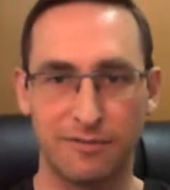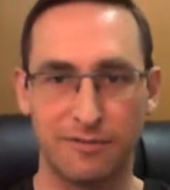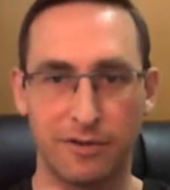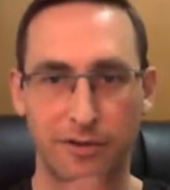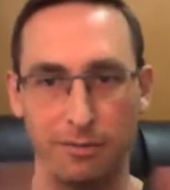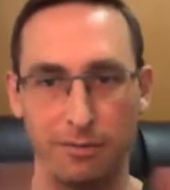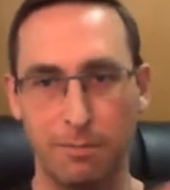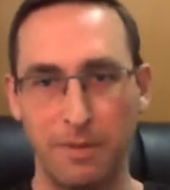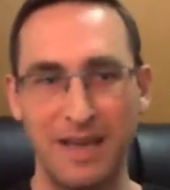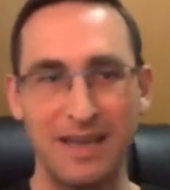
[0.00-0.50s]

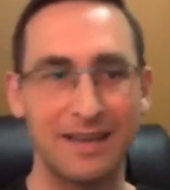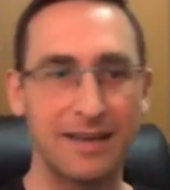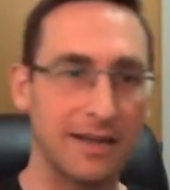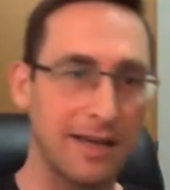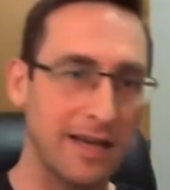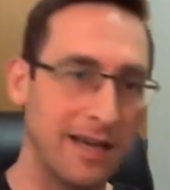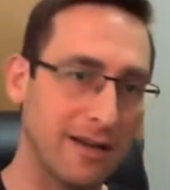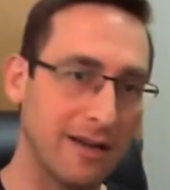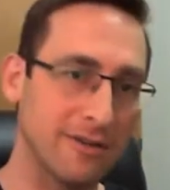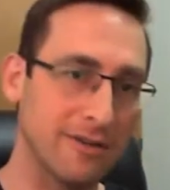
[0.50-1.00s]
different bank
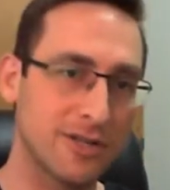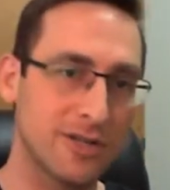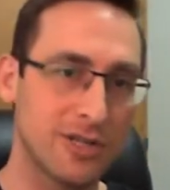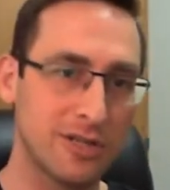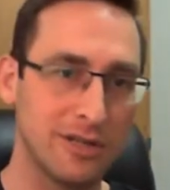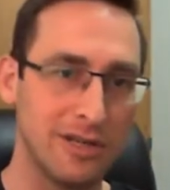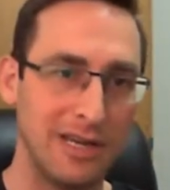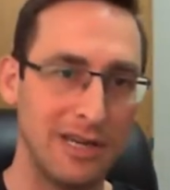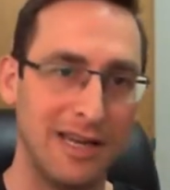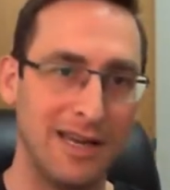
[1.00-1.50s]

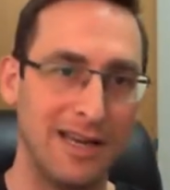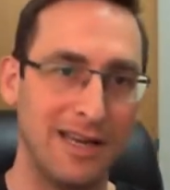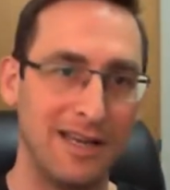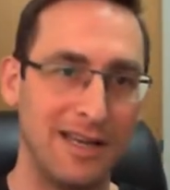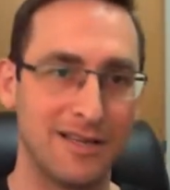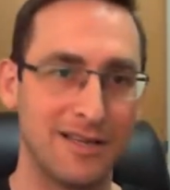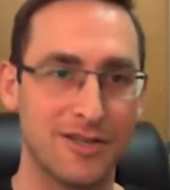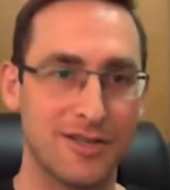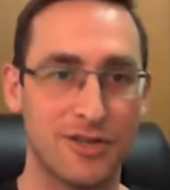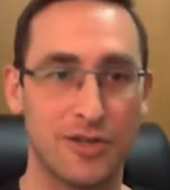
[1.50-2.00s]
accounts
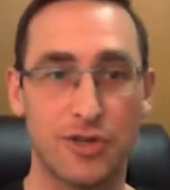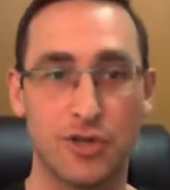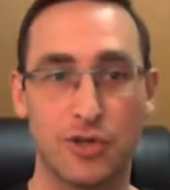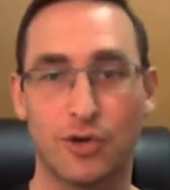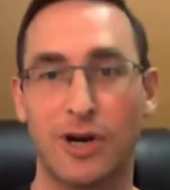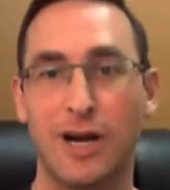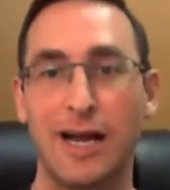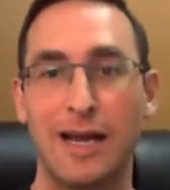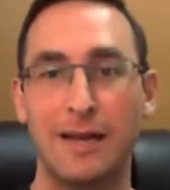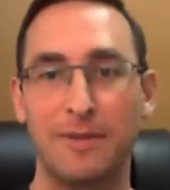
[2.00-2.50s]
is
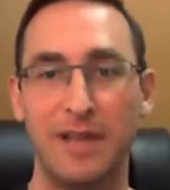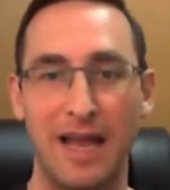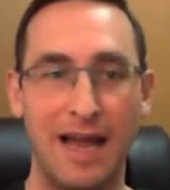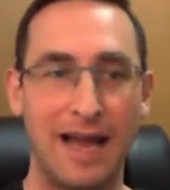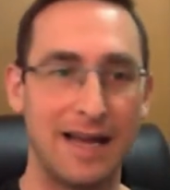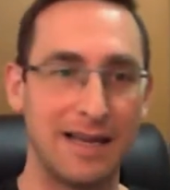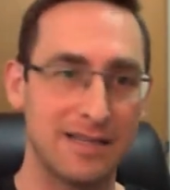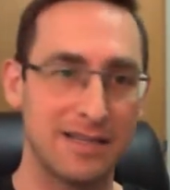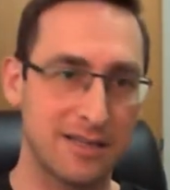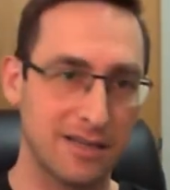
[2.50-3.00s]
described
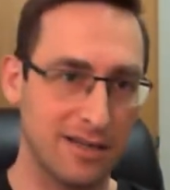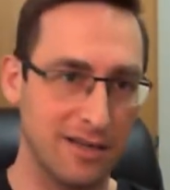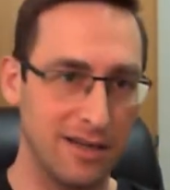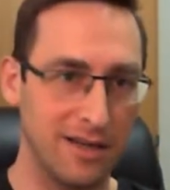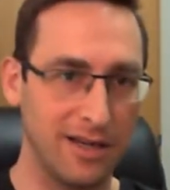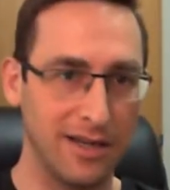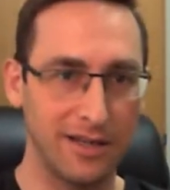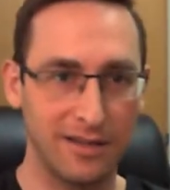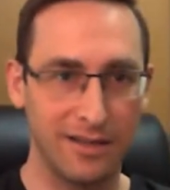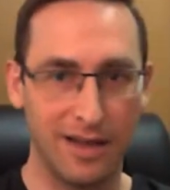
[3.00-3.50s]
as a
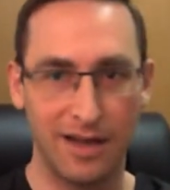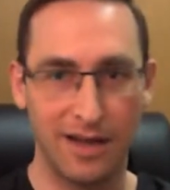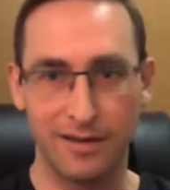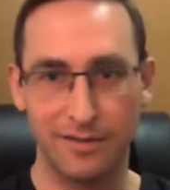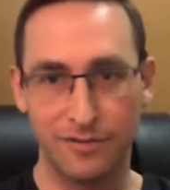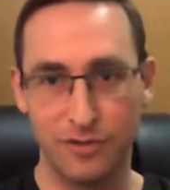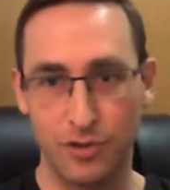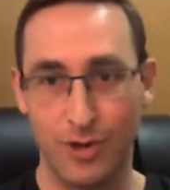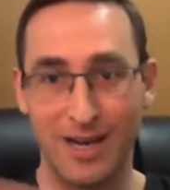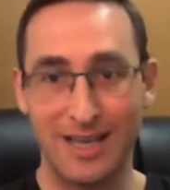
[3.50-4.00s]
kind
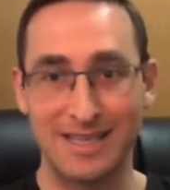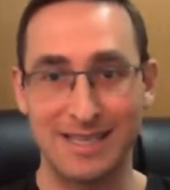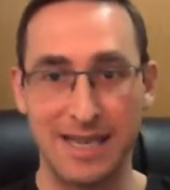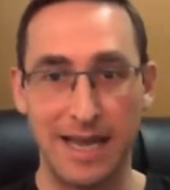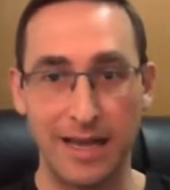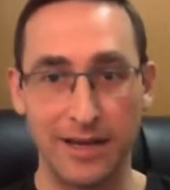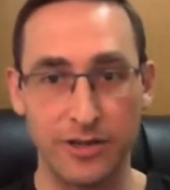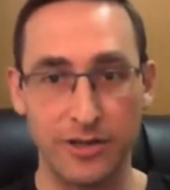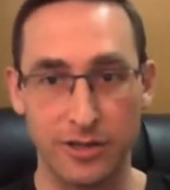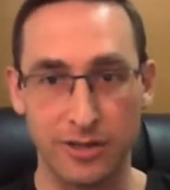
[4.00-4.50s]
of
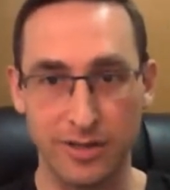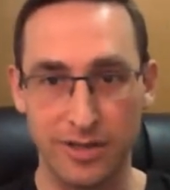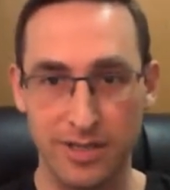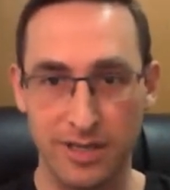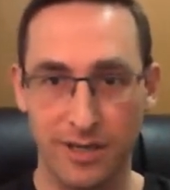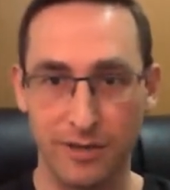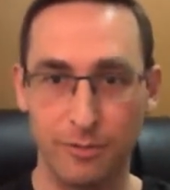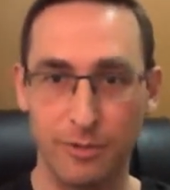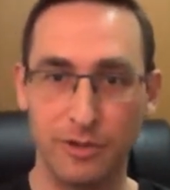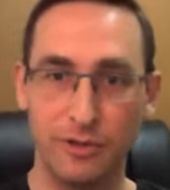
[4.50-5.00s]
transaction,
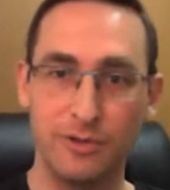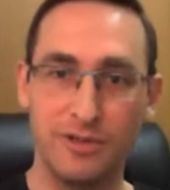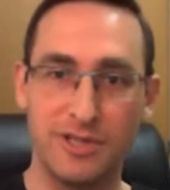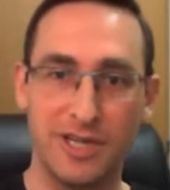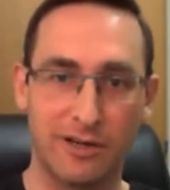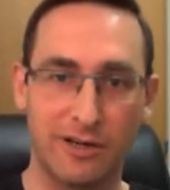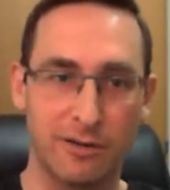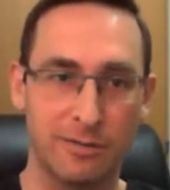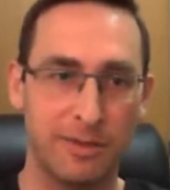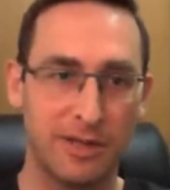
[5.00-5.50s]
saying, well, you
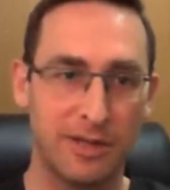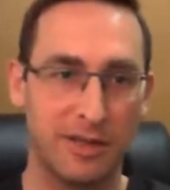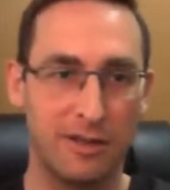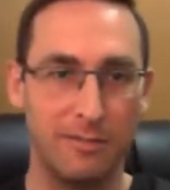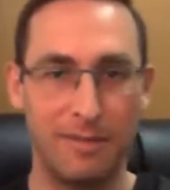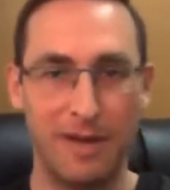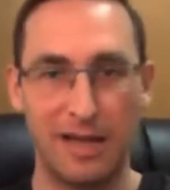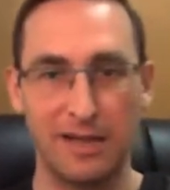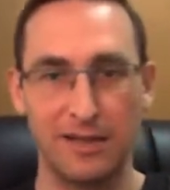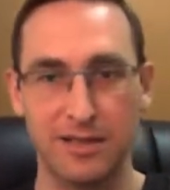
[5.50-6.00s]
decrement the
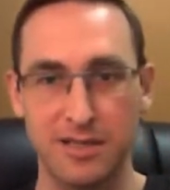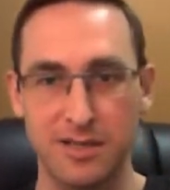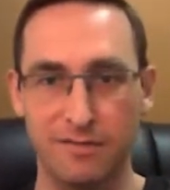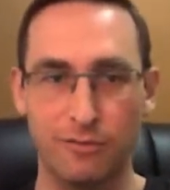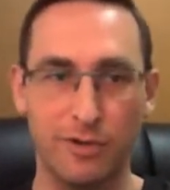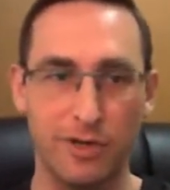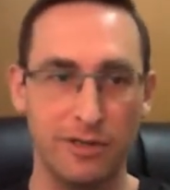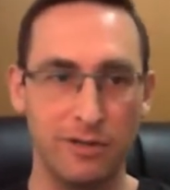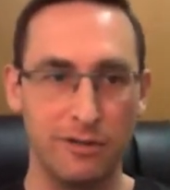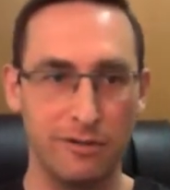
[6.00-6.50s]
balance
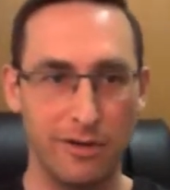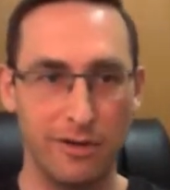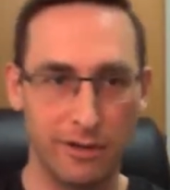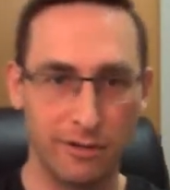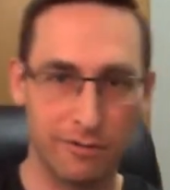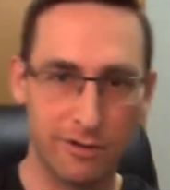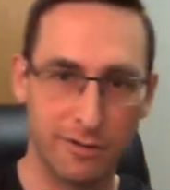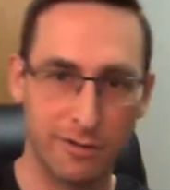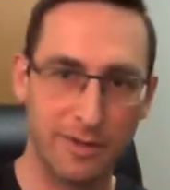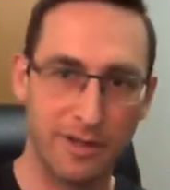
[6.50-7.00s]
of one, you
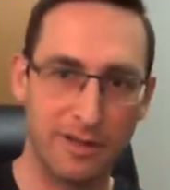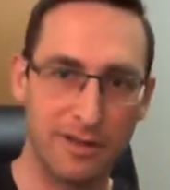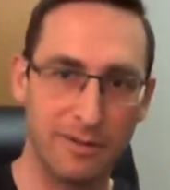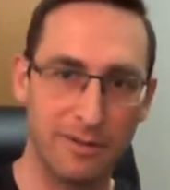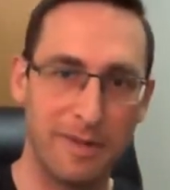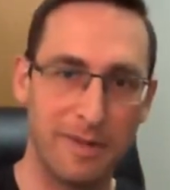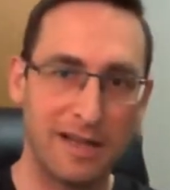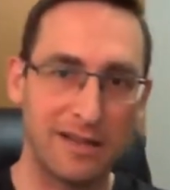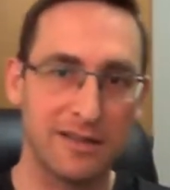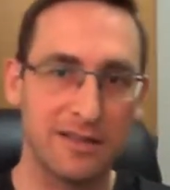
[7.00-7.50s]
increment the
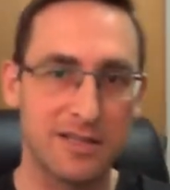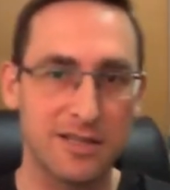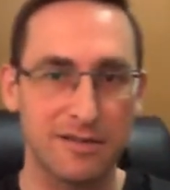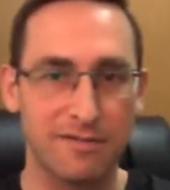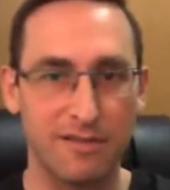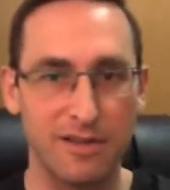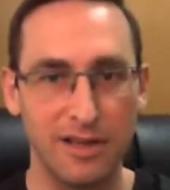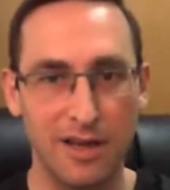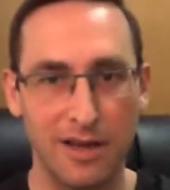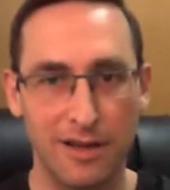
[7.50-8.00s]
balance
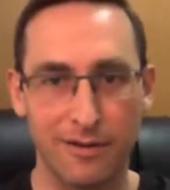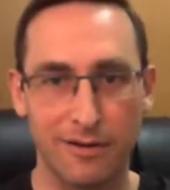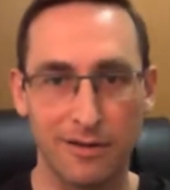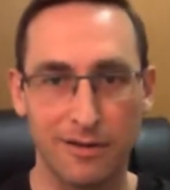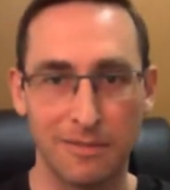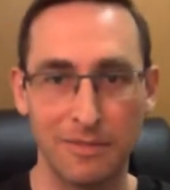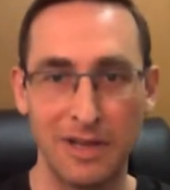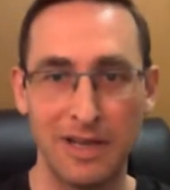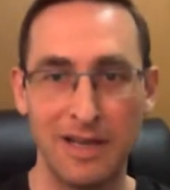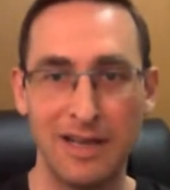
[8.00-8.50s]
of the
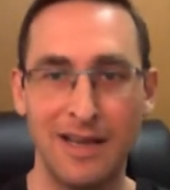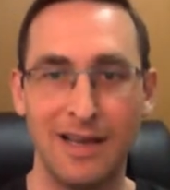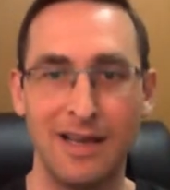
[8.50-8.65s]
other,